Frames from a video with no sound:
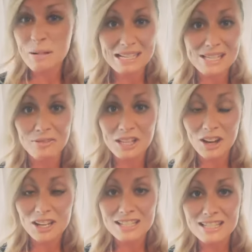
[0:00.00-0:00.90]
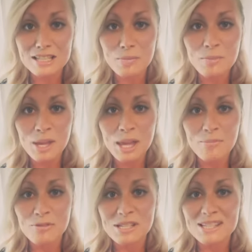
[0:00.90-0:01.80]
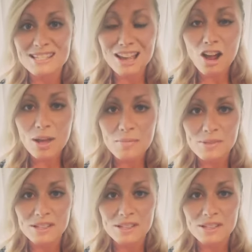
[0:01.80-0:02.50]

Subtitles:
massively kind to them in recent times.